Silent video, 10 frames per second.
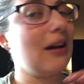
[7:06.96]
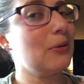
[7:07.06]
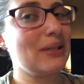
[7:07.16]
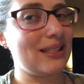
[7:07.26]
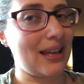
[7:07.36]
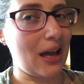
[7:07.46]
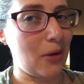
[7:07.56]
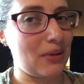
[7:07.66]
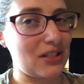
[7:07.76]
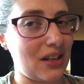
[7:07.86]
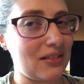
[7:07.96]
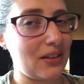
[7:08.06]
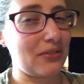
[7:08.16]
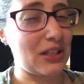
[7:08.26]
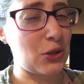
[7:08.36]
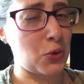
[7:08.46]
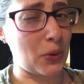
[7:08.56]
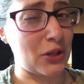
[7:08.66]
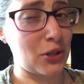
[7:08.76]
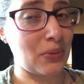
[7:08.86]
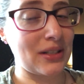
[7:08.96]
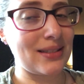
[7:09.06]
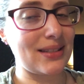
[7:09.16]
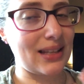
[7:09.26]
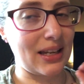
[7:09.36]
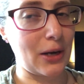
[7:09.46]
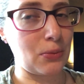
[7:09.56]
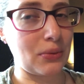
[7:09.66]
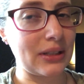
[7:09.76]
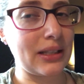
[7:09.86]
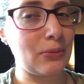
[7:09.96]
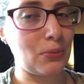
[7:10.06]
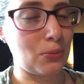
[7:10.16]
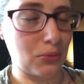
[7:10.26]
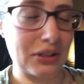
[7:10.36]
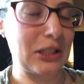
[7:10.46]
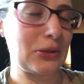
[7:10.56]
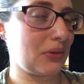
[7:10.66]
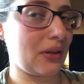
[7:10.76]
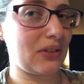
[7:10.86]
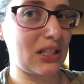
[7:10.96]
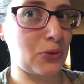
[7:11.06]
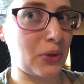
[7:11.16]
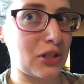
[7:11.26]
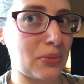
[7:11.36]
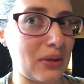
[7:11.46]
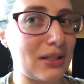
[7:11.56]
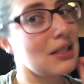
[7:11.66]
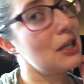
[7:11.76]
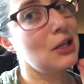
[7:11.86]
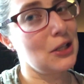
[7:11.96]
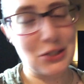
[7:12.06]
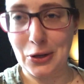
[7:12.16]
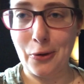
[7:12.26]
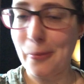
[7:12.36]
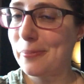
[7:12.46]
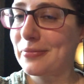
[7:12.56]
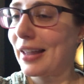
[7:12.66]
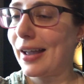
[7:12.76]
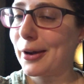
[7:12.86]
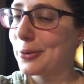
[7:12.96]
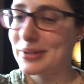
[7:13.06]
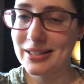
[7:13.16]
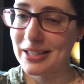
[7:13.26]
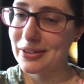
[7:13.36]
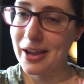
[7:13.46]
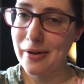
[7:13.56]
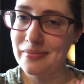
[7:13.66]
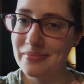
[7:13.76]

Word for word: I always say how much I love these Twitter sprints, and I really, really do love these Twitter sprints. So I hope to see you there.